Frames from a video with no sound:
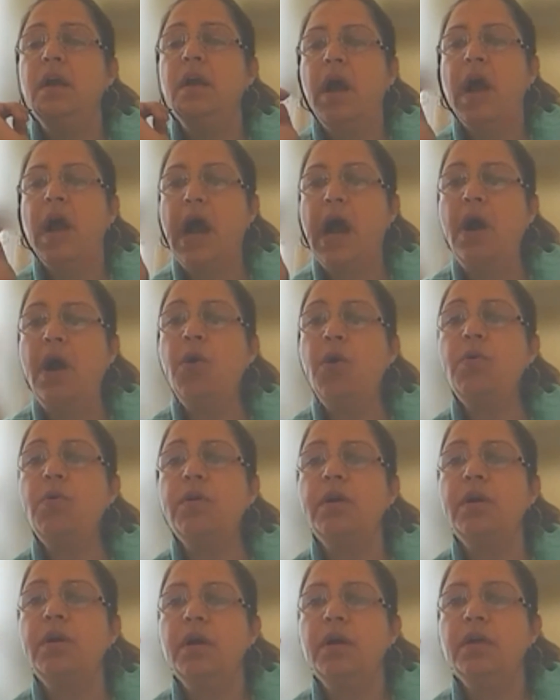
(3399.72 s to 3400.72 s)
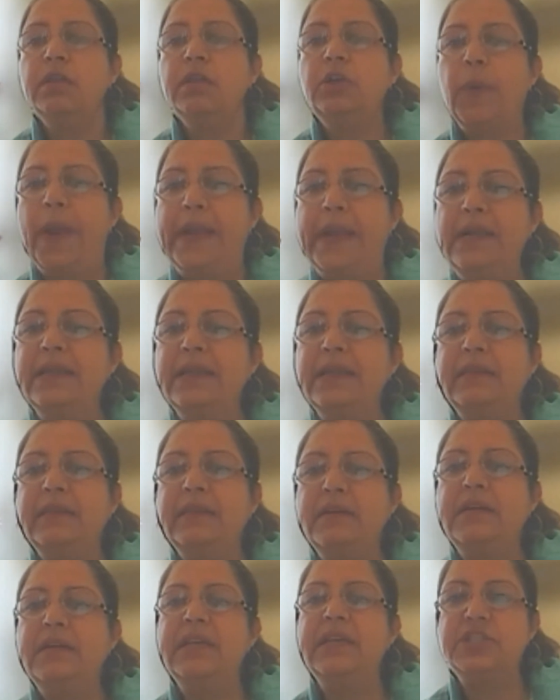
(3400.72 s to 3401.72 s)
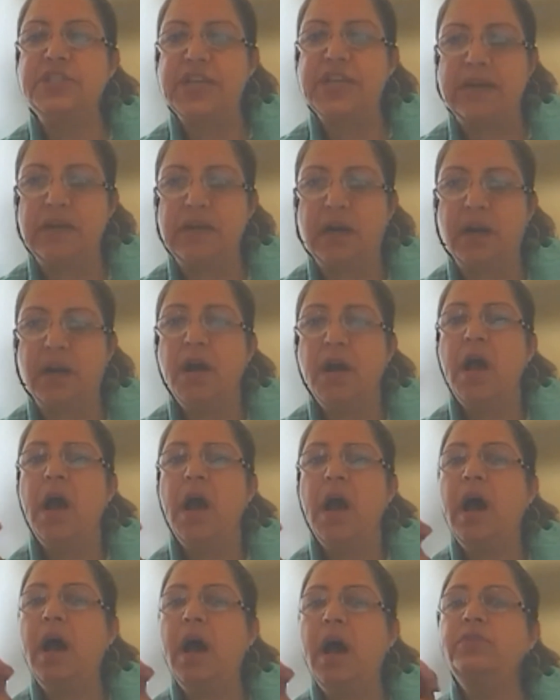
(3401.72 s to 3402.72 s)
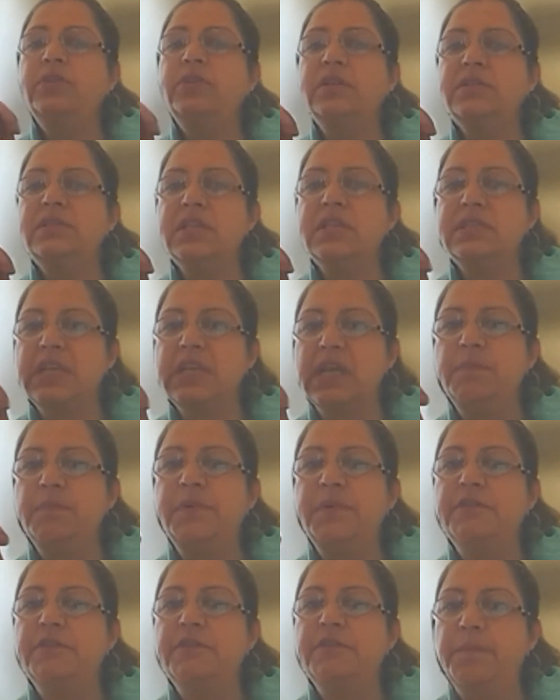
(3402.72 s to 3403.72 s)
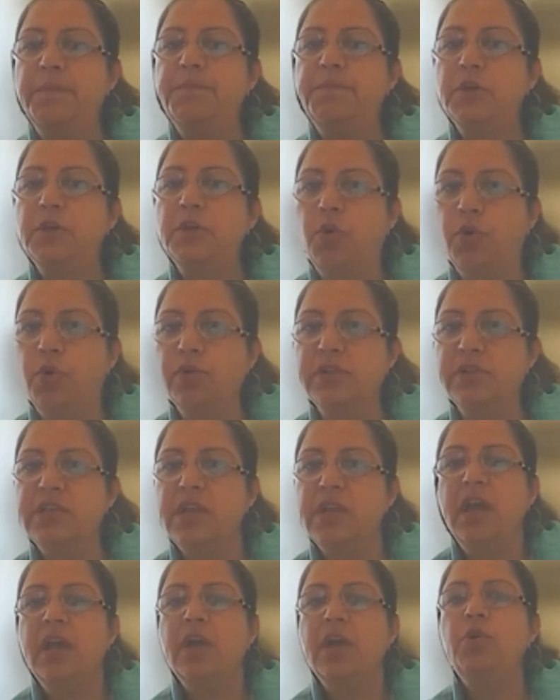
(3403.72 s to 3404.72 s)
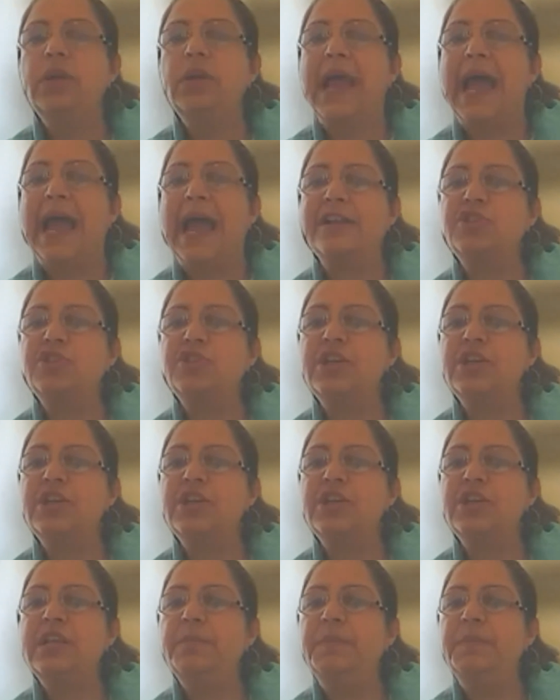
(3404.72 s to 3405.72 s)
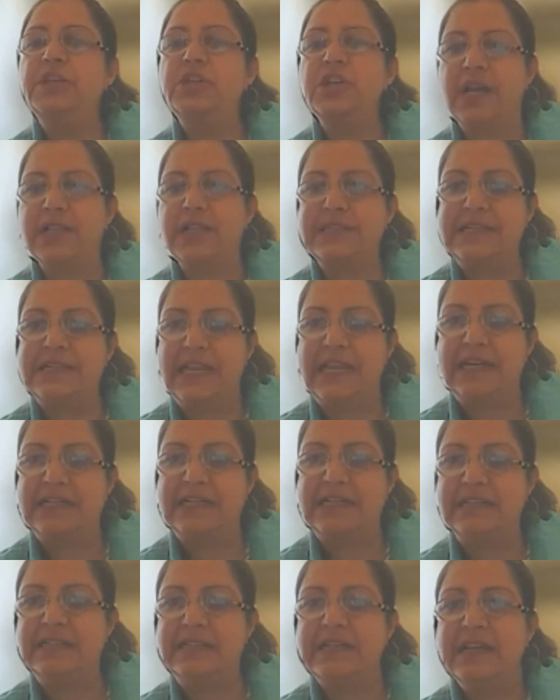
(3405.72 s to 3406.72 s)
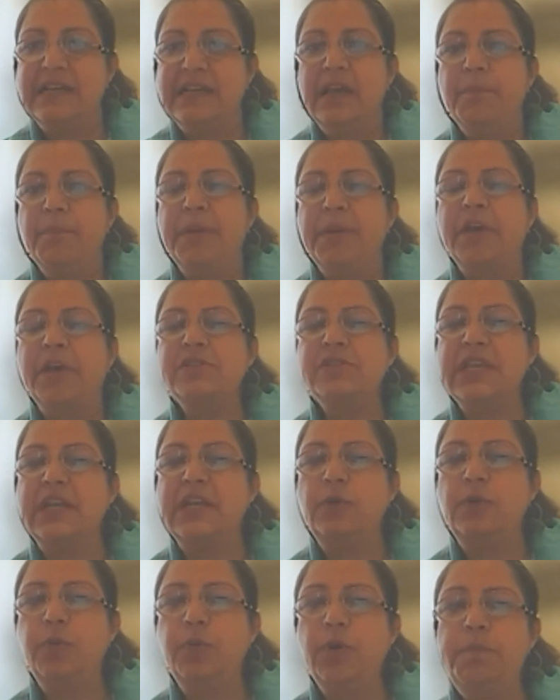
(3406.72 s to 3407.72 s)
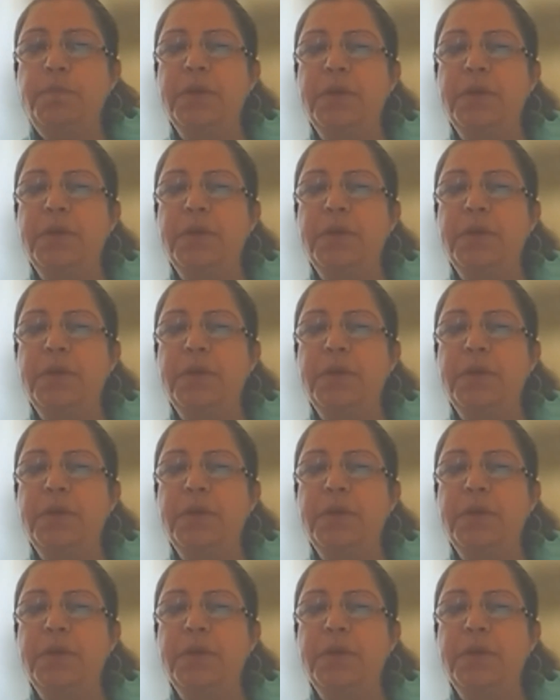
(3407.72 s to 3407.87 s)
how the 2030 agenda, how the sustainable development goals could actually be translated, because it would